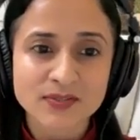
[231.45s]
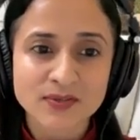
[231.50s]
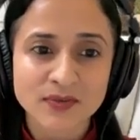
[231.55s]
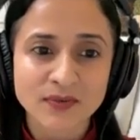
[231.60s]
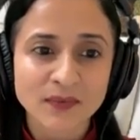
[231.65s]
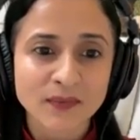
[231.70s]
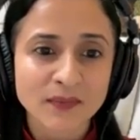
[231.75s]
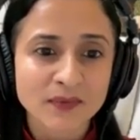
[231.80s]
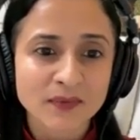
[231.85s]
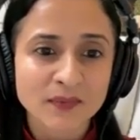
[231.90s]

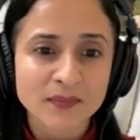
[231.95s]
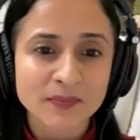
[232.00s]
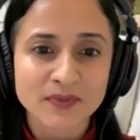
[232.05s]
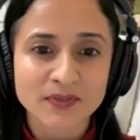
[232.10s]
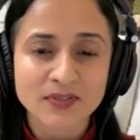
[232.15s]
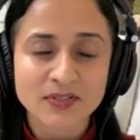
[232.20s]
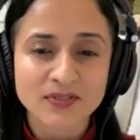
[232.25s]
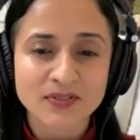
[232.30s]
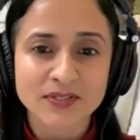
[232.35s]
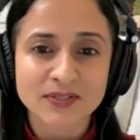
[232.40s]
your own
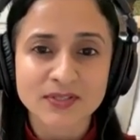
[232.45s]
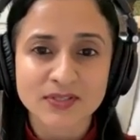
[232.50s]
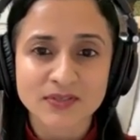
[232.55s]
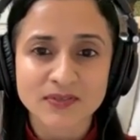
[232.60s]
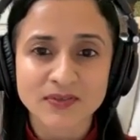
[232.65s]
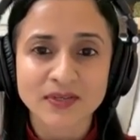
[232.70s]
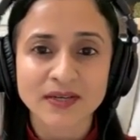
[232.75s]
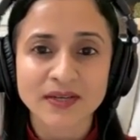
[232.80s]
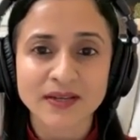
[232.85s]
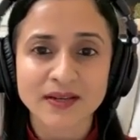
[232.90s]
personal
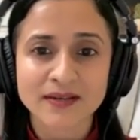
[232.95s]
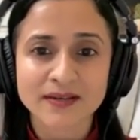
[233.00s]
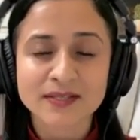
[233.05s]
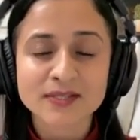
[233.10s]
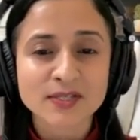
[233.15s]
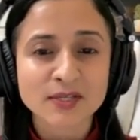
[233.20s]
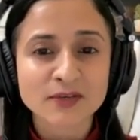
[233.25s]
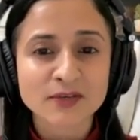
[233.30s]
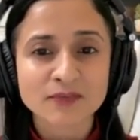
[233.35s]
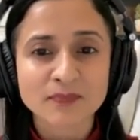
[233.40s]
journey, and
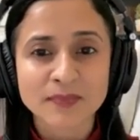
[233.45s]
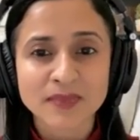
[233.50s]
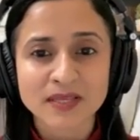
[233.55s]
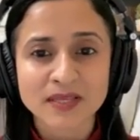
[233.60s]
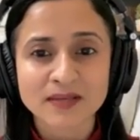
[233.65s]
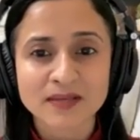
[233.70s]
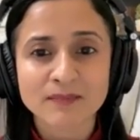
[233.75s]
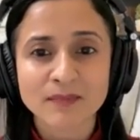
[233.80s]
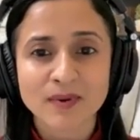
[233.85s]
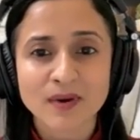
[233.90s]
instead of
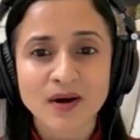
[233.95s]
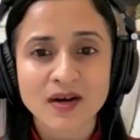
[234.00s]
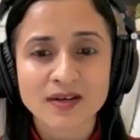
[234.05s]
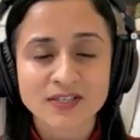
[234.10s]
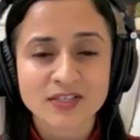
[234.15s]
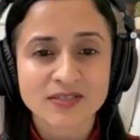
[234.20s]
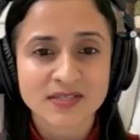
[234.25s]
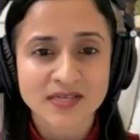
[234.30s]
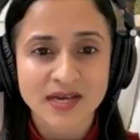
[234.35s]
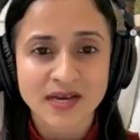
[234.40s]
being
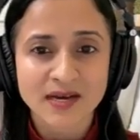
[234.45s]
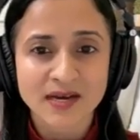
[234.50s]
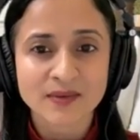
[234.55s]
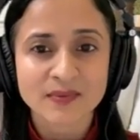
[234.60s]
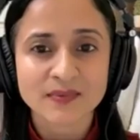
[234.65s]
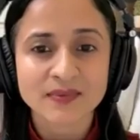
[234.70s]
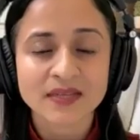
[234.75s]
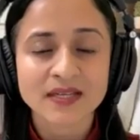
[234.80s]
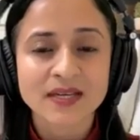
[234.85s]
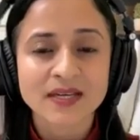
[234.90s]
bogged
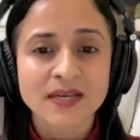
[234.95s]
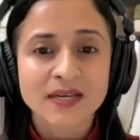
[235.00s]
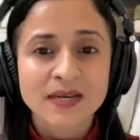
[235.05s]
down